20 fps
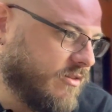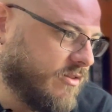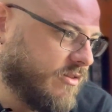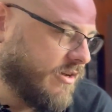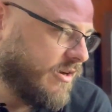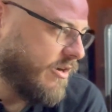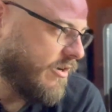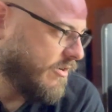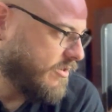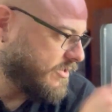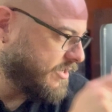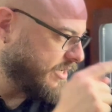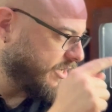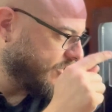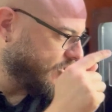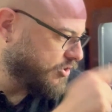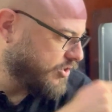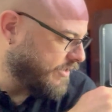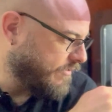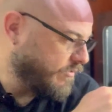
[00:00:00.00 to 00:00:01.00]
There's
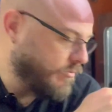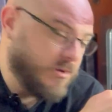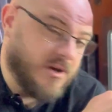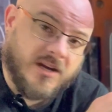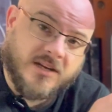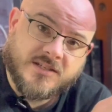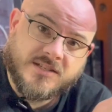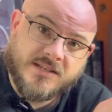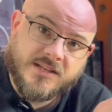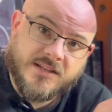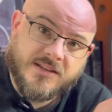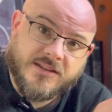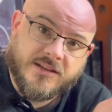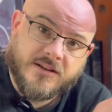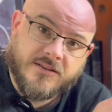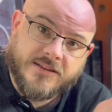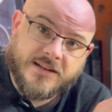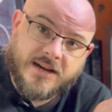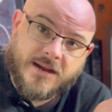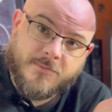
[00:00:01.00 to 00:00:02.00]
a shift box in
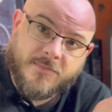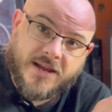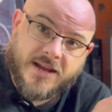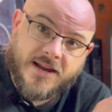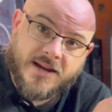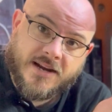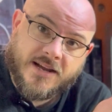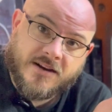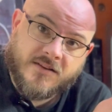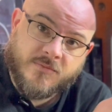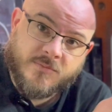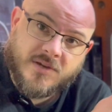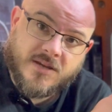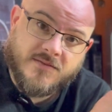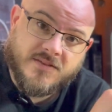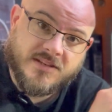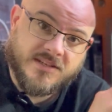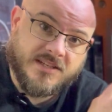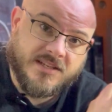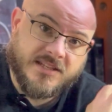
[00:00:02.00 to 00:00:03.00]
there that I made out of
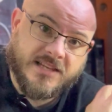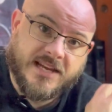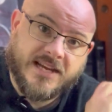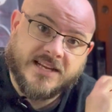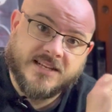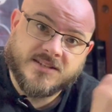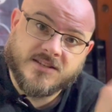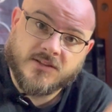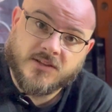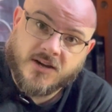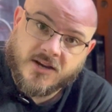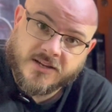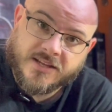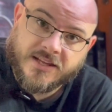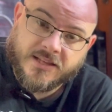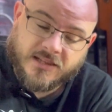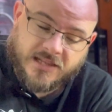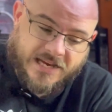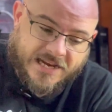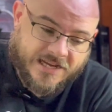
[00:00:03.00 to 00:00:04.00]
PVC that has a
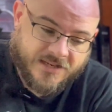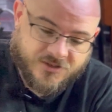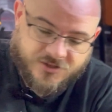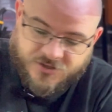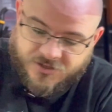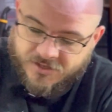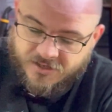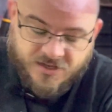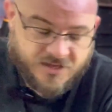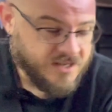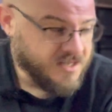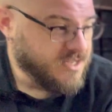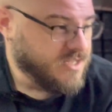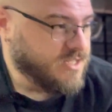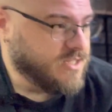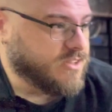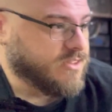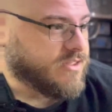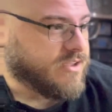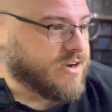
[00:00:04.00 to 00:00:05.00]
locking latch.
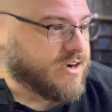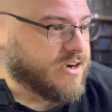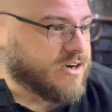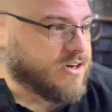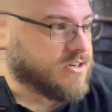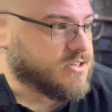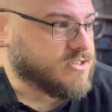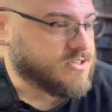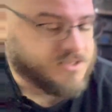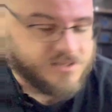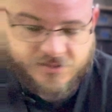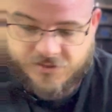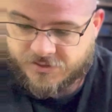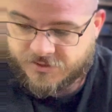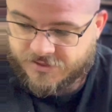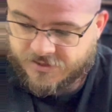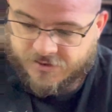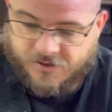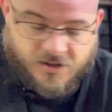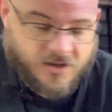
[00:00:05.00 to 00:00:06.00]
There's
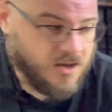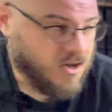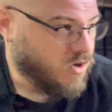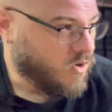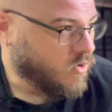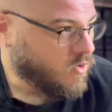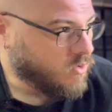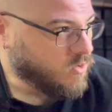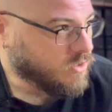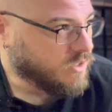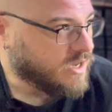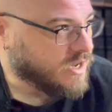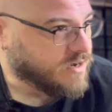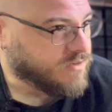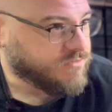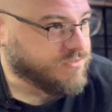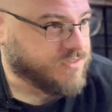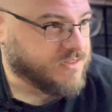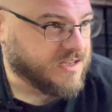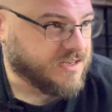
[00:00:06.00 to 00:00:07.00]
a whole lot
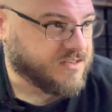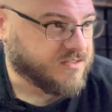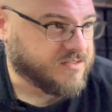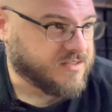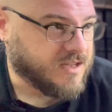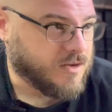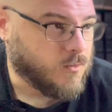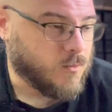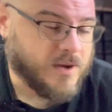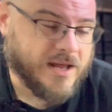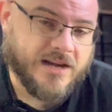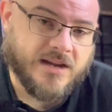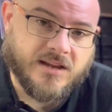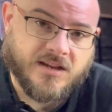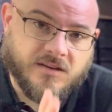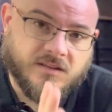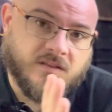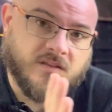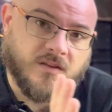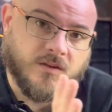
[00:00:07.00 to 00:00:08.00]
of things that went
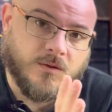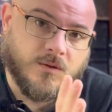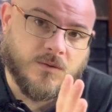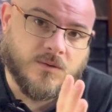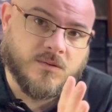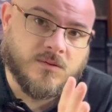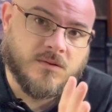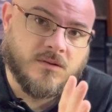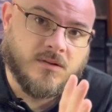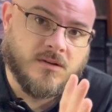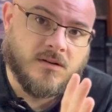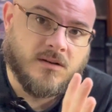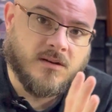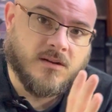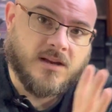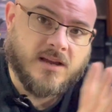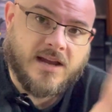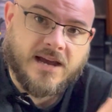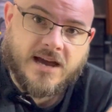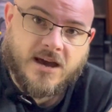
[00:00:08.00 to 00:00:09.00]
into
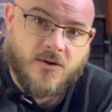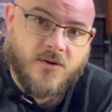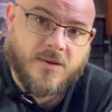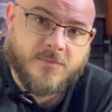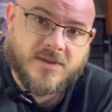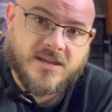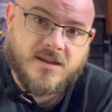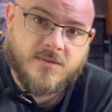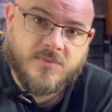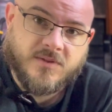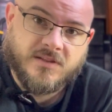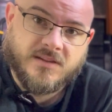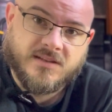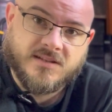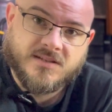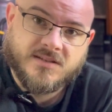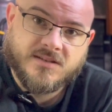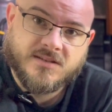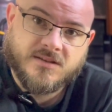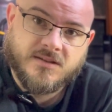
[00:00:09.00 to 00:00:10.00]
how I'm keeping
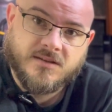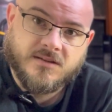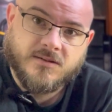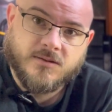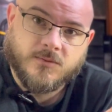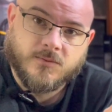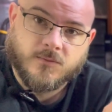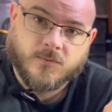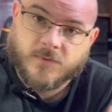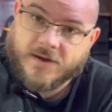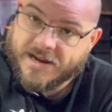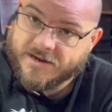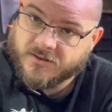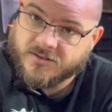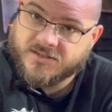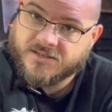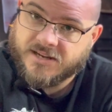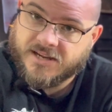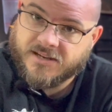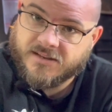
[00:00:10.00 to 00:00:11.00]
this
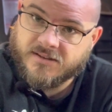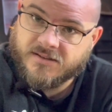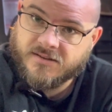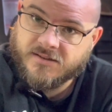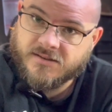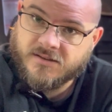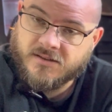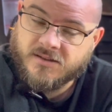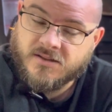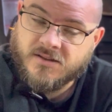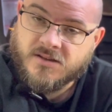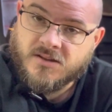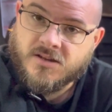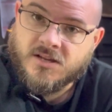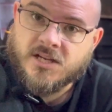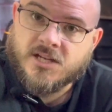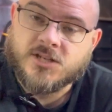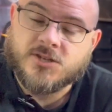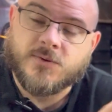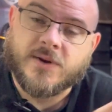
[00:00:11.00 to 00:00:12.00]
rattlesnake
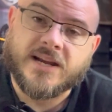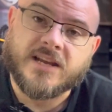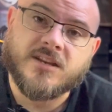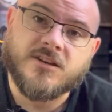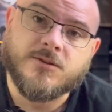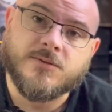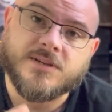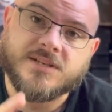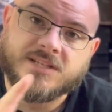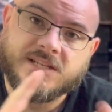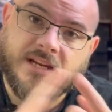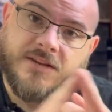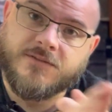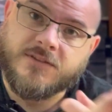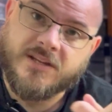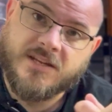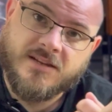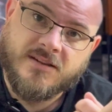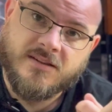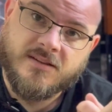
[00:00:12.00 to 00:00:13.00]
so I can do it
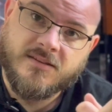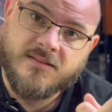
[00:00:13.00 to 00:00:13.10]
safely,